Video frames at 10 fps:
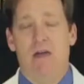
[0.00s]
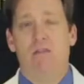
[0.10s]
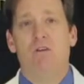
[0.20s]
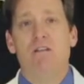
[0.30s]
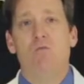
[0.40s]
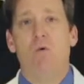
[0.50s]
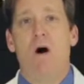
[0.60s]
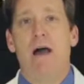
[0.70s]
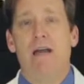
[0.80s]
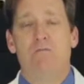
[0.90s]
And the reason
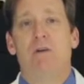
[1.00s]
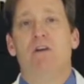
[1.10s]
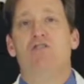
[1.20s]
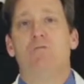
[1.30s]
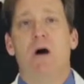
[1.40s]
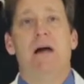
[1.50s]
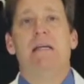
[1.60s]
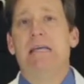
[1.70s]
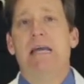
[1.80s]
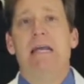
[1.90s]
why is because your
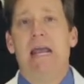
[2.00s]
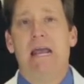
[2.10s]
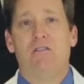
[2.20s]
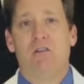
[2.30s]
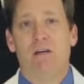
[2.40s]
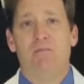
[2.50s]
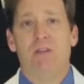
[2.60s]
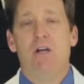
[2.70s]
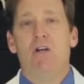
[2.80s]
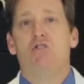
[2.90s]
body can't handle it.
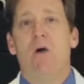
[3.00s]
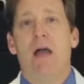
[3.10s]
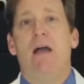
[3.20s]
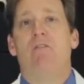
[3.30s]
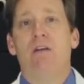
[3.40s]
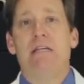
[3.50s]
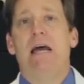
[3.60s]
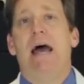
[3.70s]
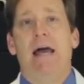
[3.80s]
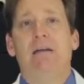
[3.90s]
So every
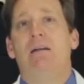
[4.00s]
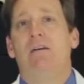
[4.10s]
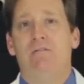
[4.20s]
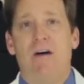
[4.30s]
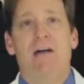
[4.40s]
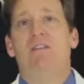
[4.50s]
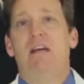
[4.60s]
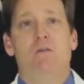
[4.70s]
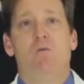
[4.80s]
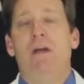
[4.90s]
day, 5
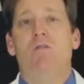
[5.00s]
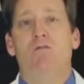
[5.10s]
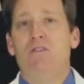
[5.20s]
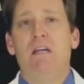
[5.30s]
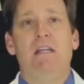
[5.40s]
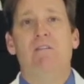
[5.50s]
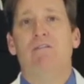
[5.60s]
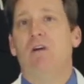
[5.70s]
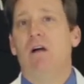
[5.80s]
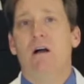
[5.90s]
days a week, routinely
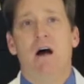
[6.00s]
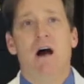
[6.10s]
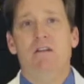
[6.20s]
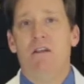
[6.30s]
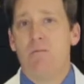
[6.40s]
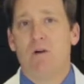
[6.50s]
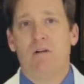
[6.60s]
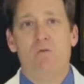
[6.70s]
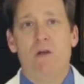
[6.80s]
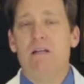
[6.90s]
for a number
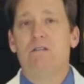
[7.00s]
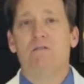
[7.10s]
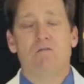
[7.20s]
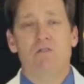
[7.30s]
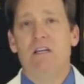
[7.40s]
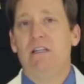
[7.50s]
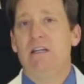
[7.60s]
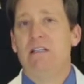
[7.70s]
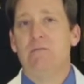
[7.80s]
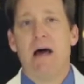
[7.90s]
of weeks,
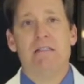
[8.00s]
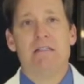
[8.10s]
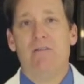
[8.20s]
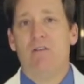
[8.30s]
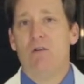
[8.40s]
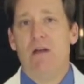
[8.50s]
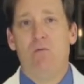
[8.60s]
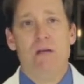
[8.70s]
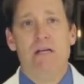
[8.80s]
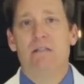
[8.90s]
routinely it's about 7 or 8
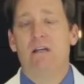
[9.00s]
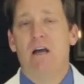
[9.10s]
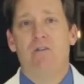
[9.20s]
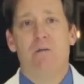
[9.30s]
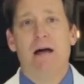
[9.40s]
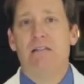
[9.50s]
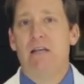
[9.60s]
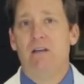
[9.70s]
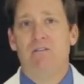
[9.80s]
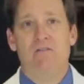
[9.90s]
weeks, for about
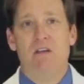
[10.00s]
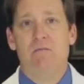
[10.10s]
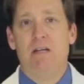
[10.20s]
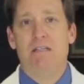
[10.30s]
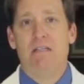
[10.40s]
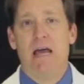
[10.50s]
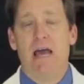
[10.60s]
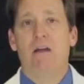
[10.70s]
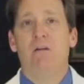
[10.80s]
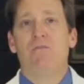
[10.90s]
10 to 15 minutes a
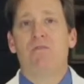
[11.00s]
day,